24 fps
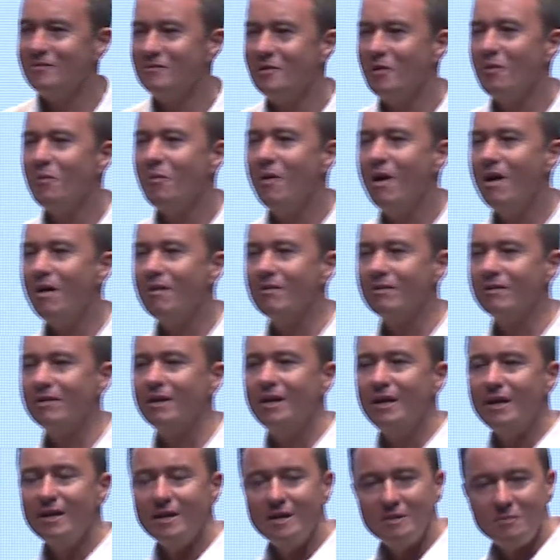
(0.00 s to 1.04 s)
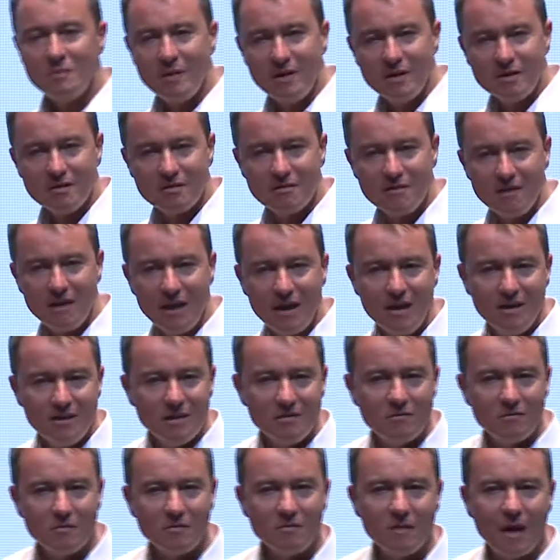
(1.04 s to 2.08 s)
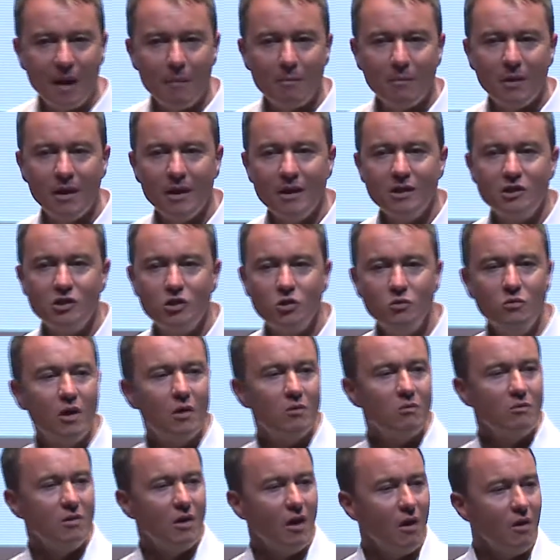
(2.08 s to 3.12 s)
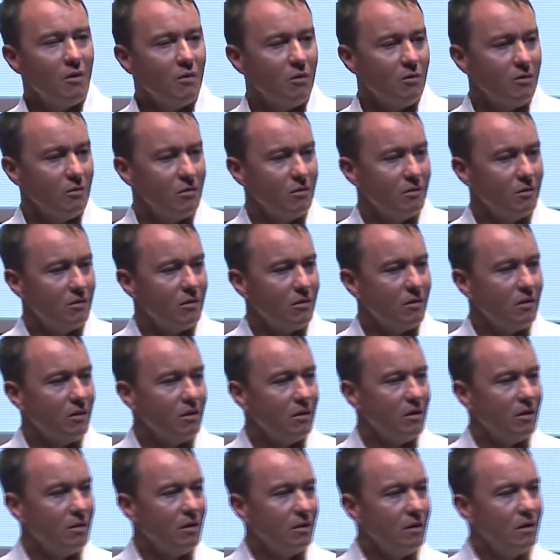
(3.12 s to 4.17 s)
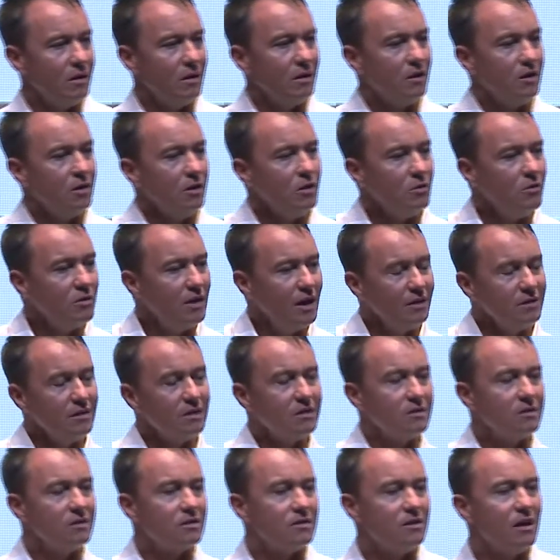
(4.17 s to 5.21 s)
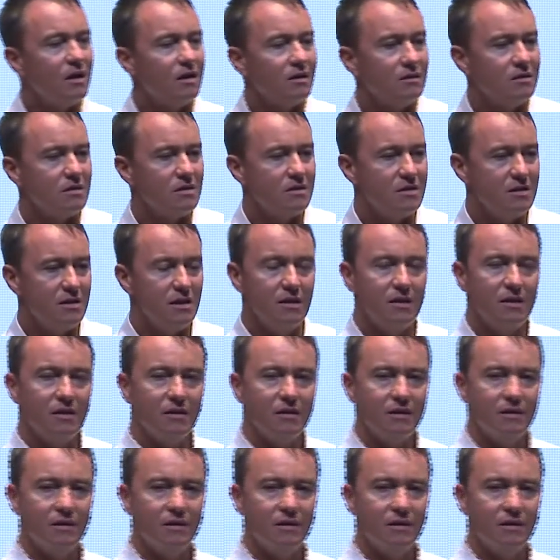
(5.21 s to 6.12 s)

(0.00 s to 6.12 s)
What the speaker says: of your world is being created from that place you don't know, you then can start to see